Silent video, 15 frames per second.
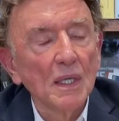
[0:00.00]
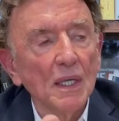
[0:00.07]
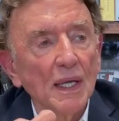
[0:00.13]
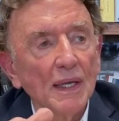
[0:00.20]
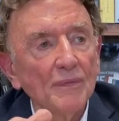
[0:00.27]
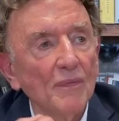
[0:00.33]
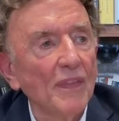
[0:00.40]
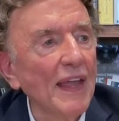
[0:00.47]

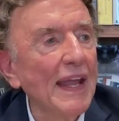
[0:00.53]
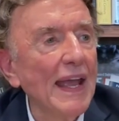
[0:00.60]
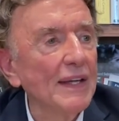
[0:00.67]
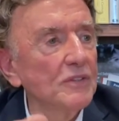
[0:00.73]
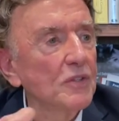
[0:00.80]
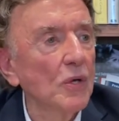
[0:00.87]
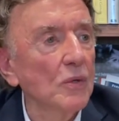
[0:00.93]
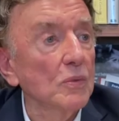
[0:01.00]
And they
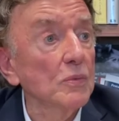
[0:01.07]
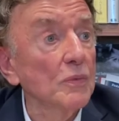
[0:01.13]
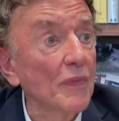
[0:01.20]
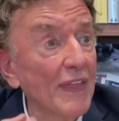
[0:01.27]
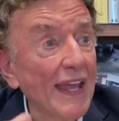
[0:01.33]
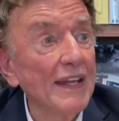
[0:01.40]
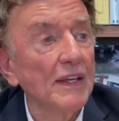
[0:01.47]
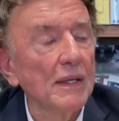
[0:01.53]
had to-
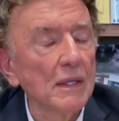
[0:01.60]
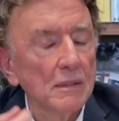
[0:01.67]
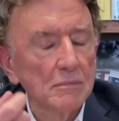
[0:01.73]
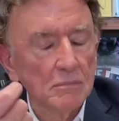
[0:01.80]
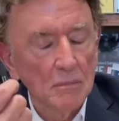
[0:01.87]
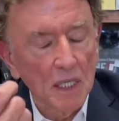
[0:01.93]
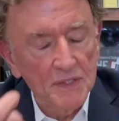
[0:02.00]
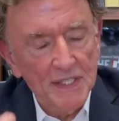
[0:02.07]
they
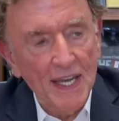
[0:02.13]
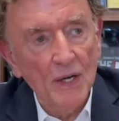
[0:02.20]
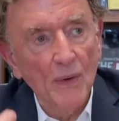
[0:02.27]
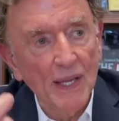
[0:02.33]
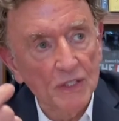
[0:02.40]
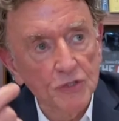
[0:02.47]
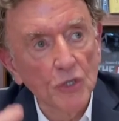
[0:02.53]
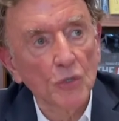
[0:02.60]
Monsanto
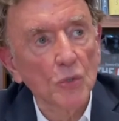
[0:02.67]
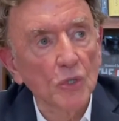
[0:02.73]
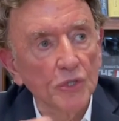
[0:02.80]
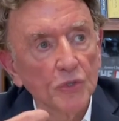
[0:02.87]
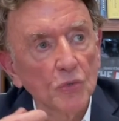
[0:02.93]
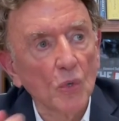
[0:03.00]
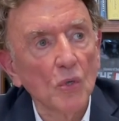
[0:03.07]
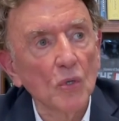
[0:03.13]
had total
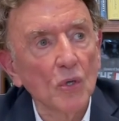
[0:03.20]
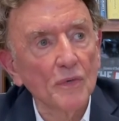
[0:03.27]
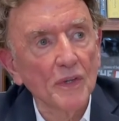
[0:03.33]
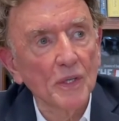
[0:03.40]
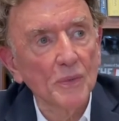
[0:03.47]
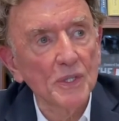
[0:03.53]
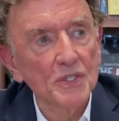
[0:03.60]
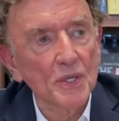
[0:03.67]
control over
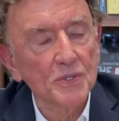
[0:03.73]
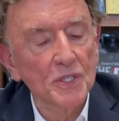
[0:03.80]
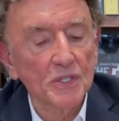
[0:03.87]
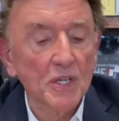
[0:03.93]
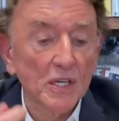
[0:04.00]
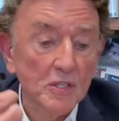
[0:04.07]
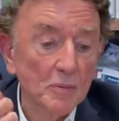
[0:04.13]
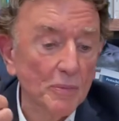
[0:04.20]
the research
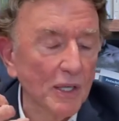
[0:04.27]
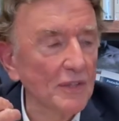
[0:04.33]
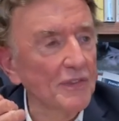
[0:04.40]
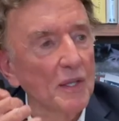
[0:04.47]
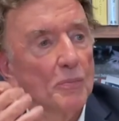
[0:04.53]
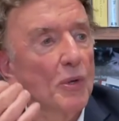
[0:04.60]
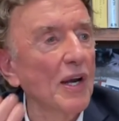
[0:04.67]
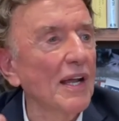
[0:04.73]
agenda because
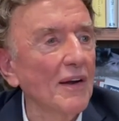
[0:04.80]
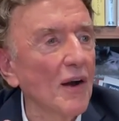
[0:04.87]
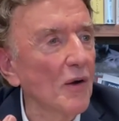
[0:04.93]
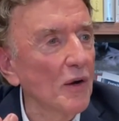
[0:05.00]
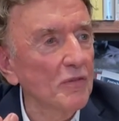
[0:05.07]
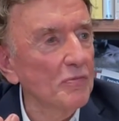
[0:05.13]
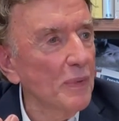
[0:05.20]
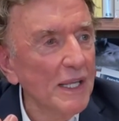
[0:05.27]
they put out
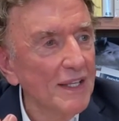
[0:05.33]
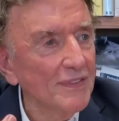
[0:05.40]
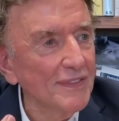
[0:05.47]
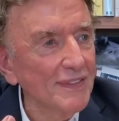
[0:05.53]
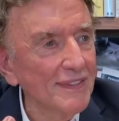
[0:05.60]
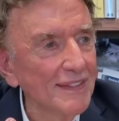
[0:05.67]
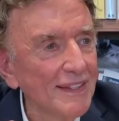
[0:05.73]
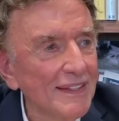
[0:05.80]

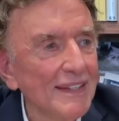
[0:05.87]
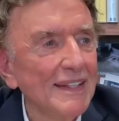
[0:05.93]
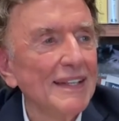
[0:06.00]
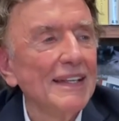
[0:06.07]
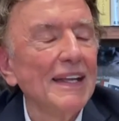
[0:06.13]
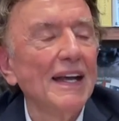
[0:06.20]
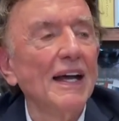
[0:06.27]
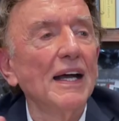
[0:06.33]
RFPs. Mm.
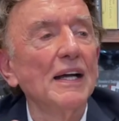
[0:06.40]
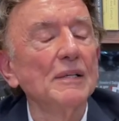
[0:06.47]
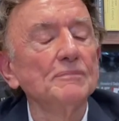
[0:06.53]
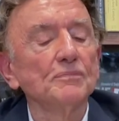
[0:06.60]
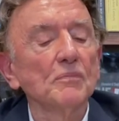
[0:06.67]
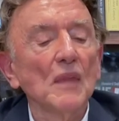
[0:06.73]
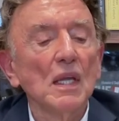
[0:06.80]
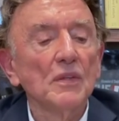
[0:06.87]

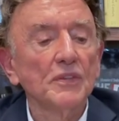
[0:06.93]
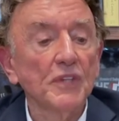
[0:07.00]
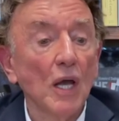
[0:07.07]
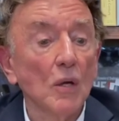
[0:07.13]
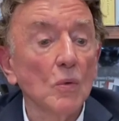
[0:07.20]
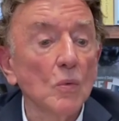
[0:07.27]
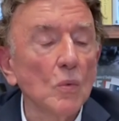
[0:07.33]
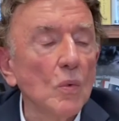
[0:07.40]
Um,
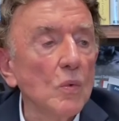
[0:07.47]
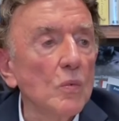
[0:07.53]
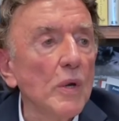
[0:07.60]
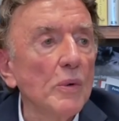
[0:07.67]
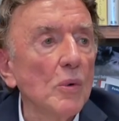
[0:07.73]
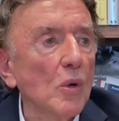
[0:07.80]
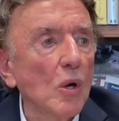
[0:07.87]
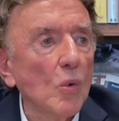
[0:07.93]
so
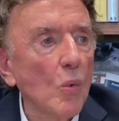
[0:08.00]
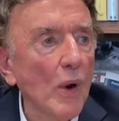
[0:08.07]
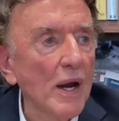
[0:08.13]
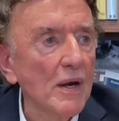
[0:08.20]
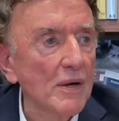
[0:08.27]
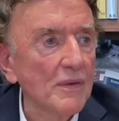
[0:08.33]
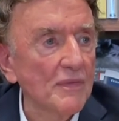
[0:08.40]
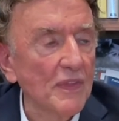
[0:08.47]
we were
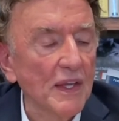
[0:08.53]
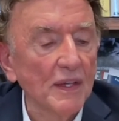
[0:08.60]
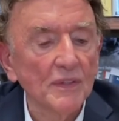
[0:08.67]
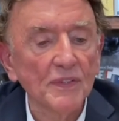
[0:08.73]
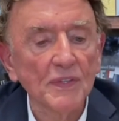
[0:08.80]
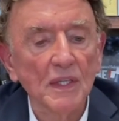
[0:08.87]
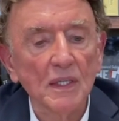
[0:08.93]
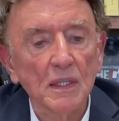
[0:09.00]
aware of
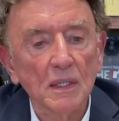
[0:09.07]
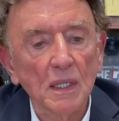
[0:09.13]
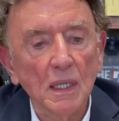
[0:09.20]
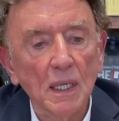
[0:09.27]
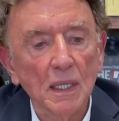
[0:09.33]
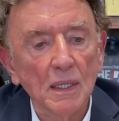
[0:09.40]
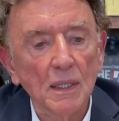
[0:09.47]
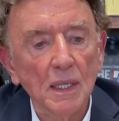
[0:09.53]
this, and,
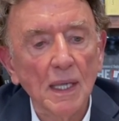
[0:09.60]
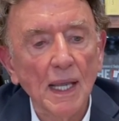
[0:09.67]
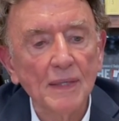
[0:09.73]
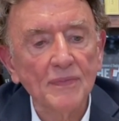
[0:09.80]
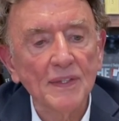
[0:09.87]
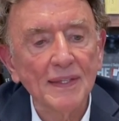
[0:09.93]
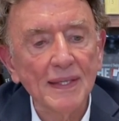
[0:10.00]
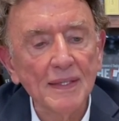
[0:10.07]
and
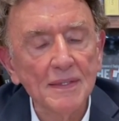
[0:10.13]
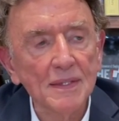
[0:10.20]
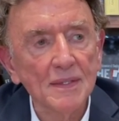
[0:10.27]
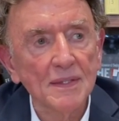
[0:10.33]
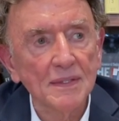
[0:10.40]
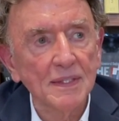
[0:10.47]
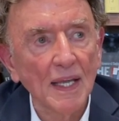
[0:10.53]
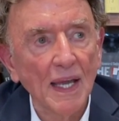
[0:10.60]
at the end of
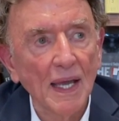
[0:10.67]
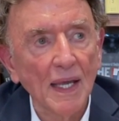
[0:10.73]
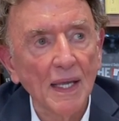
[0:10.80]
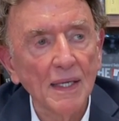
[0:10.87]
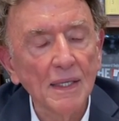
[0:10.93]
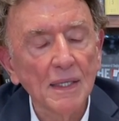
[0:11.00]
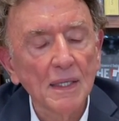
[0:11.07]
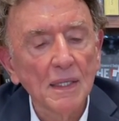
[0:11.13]
the
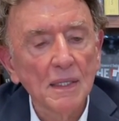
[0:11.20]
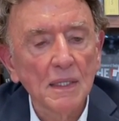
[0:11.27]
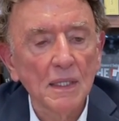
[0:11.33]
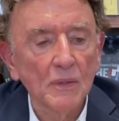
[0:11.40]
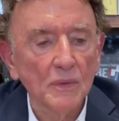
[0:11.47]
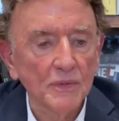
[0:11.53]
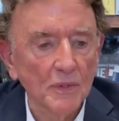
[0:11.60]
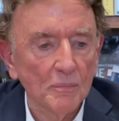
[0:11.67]
day,
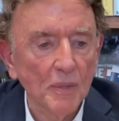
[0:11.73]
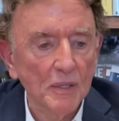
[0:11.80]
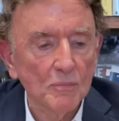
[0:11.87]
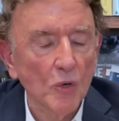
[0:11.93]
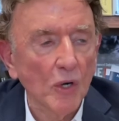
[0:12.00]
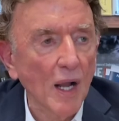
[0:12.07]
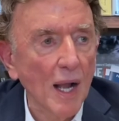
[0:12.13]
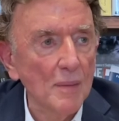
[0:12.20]
it was a bit
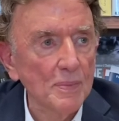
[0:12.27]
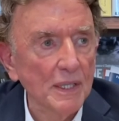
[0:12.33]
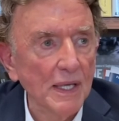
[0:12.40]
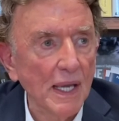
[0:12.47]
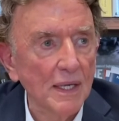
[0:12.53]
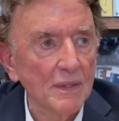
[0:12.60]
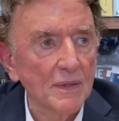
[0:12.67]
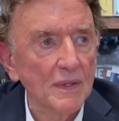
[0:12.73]
more
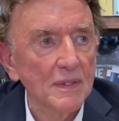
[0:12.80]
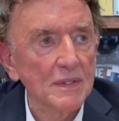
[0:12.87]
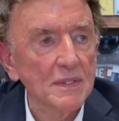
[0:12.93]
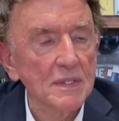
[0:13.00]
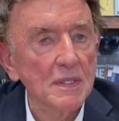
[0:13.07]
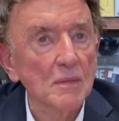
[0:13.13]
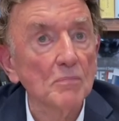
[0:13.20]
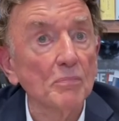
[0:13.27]
complicated than
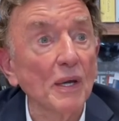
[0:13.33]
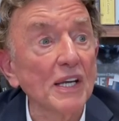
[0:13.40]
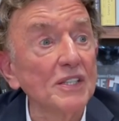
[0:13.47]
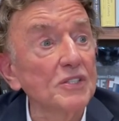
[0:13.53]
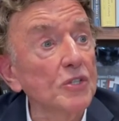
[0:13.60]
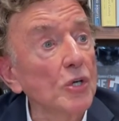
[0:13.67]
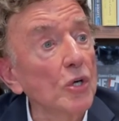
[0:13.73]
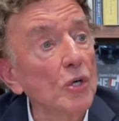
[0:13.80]
this, but
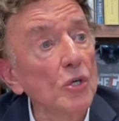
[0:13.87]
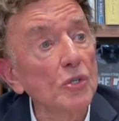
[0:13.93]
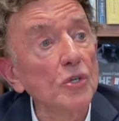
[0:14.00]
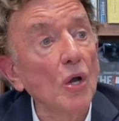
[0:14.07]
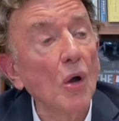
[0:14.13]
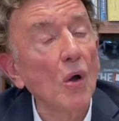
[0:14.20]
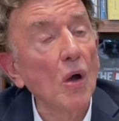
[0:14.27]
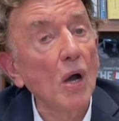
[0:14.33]
it
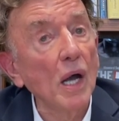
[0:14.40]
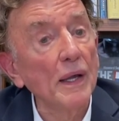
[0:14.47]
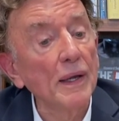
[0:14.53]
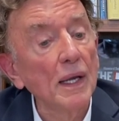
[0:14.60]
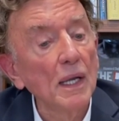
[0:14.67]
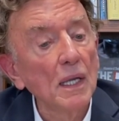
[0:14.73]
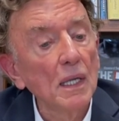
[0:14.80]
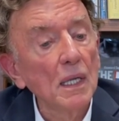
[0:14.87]
turned
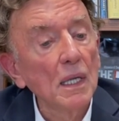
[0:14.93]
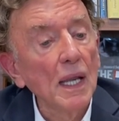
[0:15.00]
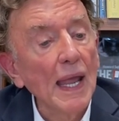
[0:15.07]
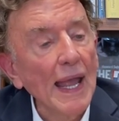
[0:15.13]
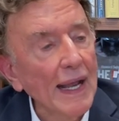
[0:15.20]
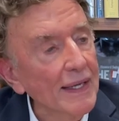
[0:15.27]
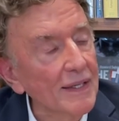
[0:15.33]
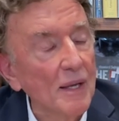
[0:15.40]
on
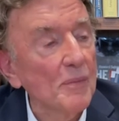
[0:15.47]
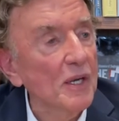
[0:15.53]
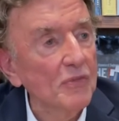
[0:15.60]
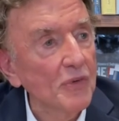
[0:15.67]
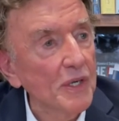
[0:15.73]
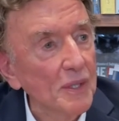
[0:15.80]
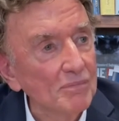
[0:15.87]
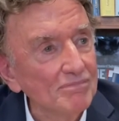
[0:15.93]
academic
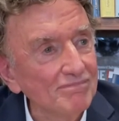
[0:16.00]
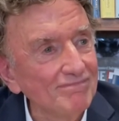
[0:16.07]
freedom